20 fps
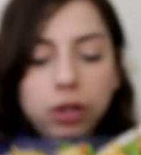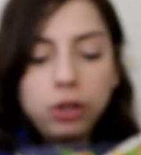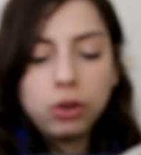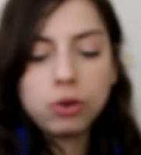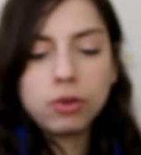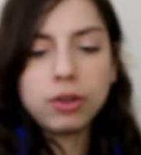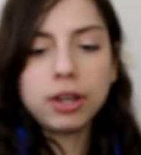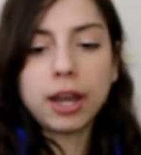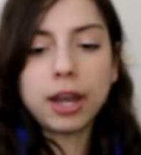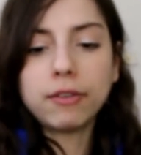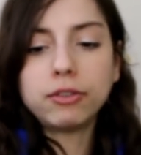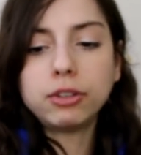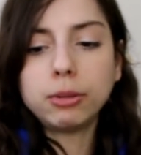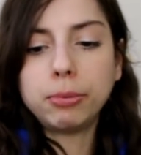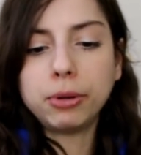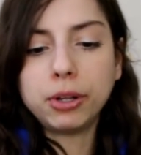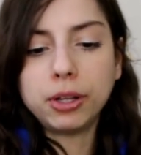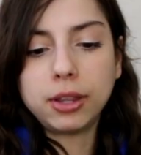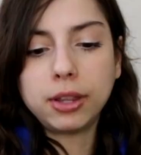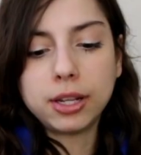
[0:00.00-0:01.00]
you don't have to
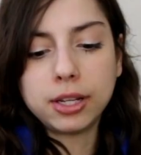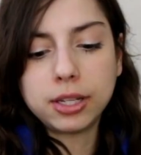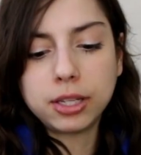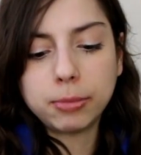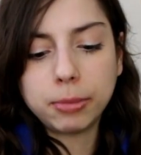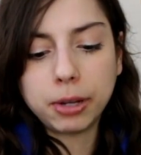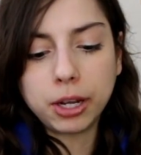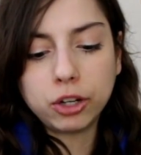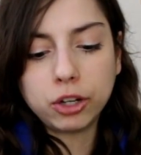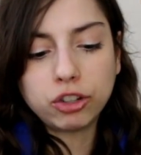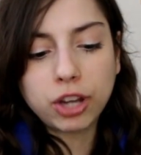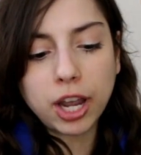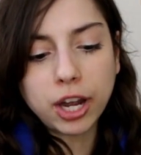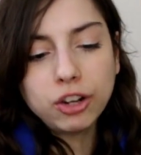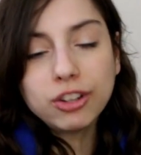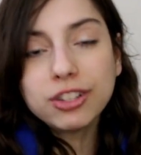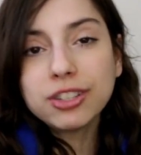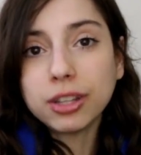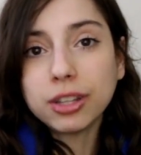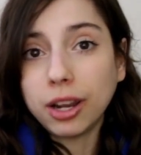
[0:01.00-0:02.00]
put this much. I
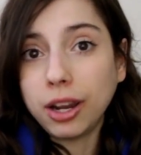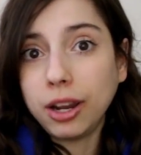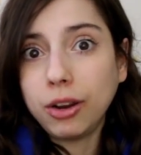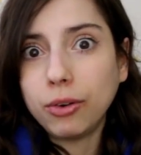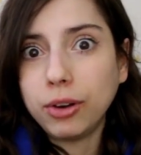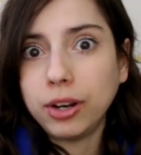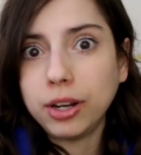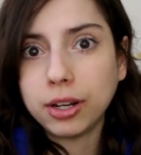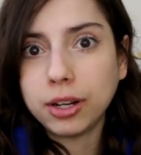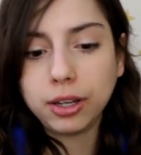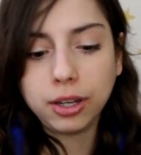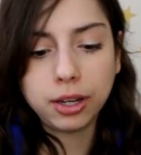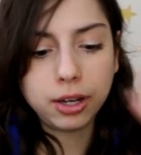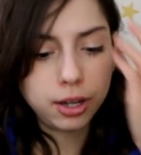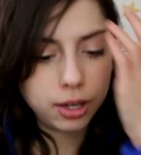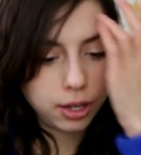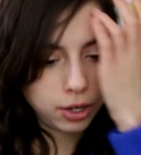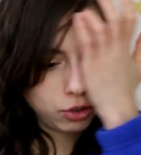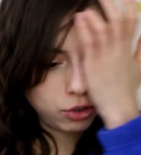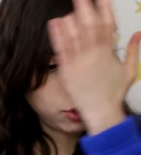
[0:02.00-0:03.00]
just like green onion
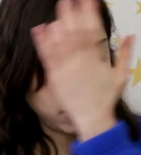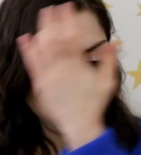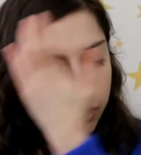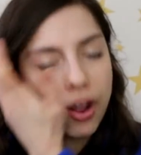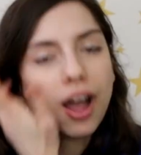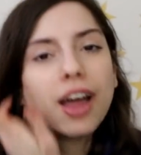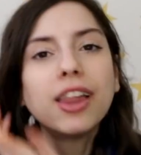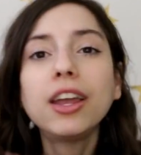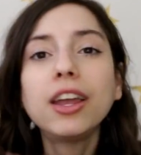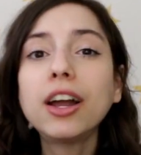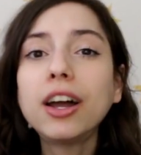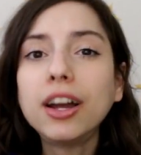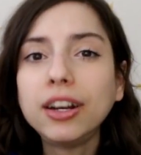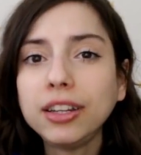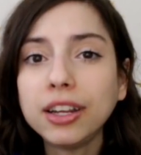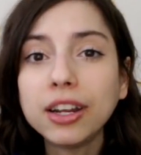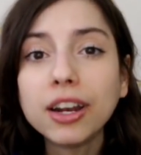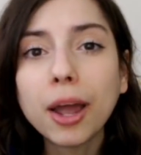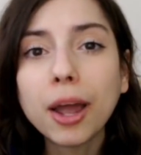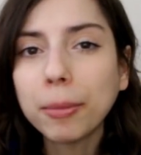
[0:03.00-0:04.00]
in general. I like
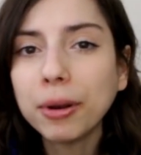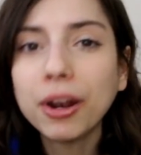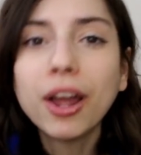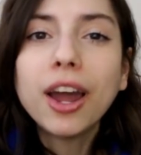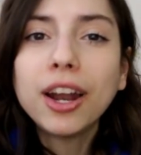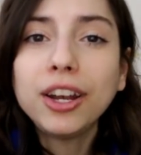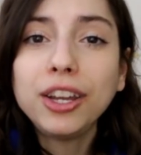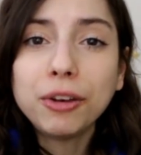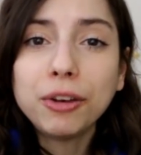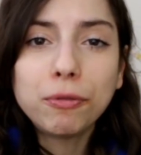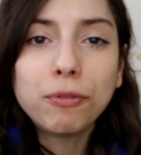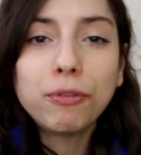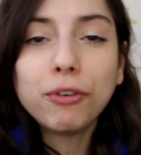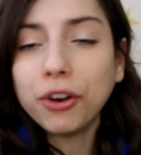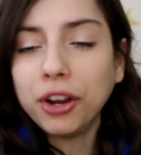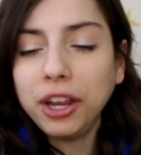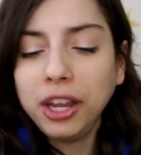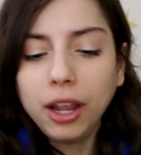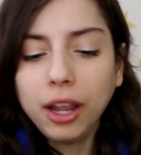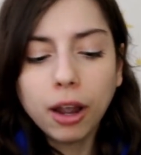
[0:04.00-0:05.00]
onion. I'm an onion
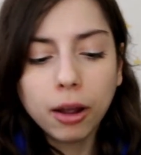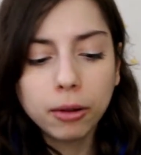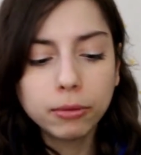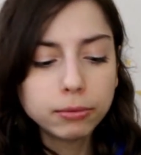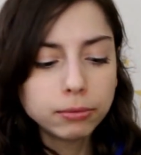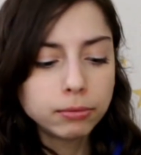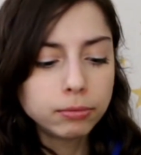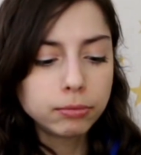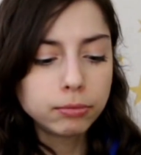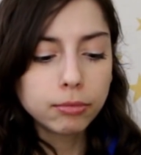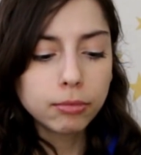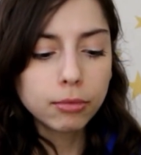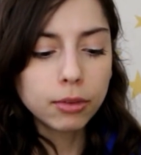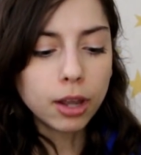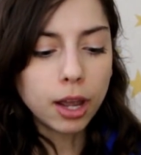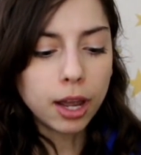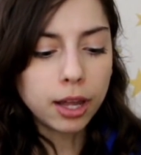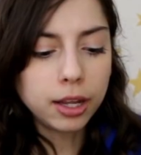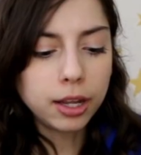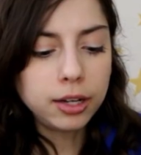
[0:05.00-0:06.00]
freak.
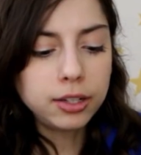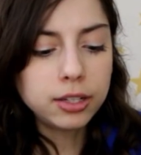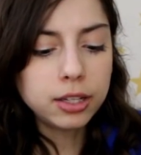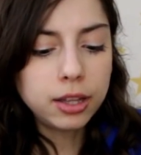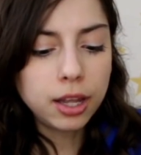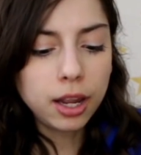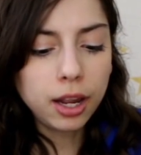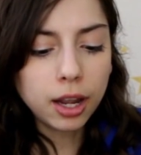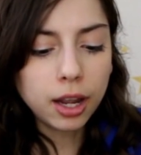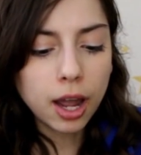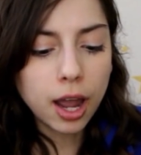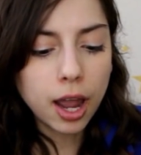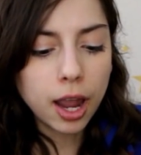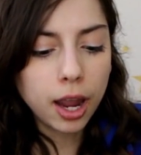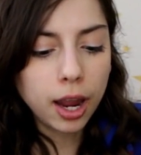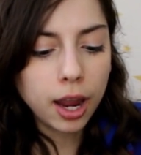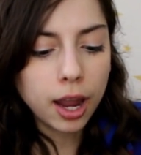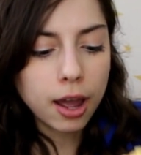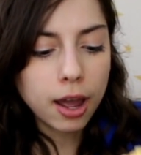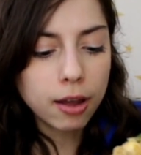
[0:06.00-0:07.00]
I like to think I
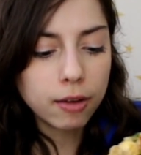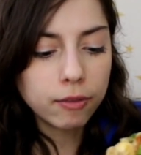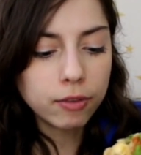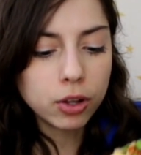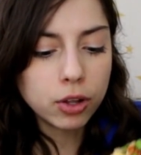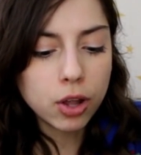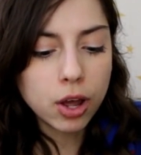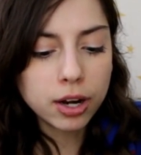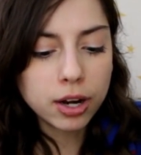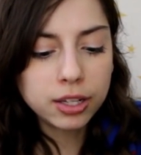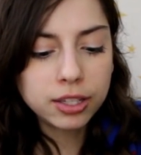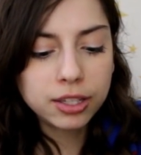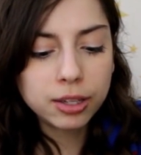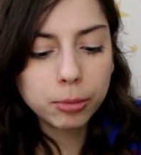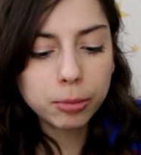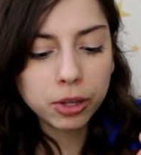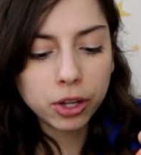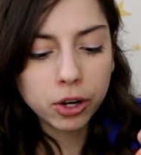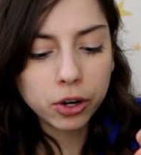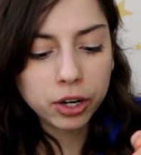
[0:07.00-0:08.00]
have a lot of
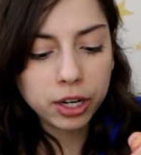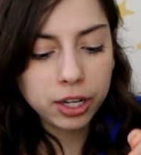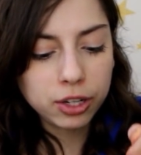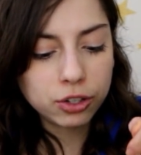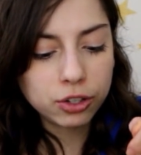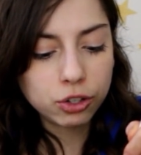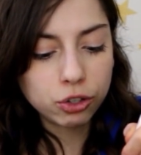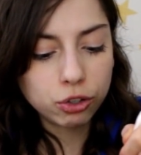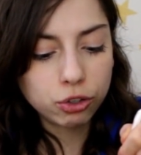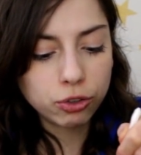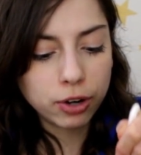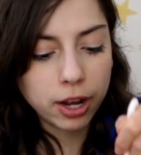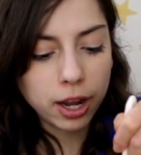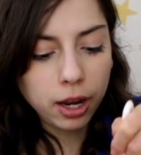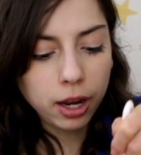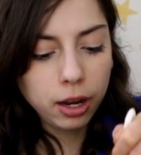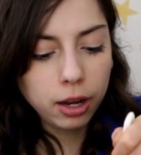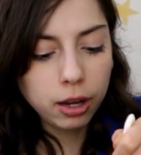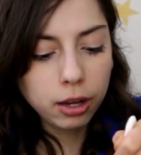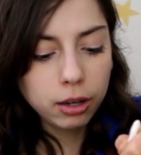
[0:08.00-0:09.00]
similarities to
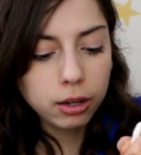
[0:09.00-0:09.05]
Shrek.